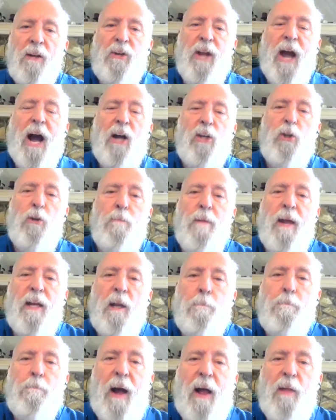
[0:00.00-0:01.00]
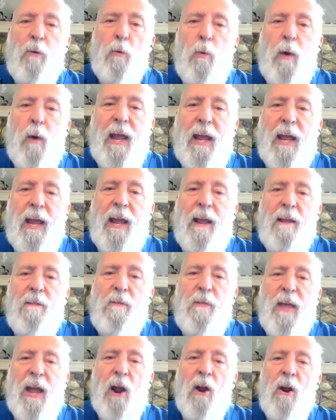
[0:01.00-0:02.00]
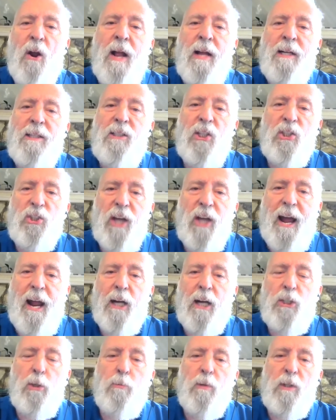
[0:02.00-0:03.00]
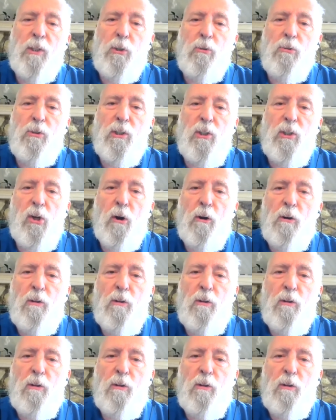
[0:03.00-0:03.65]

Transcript: documented, by the way, in their desire to reduce the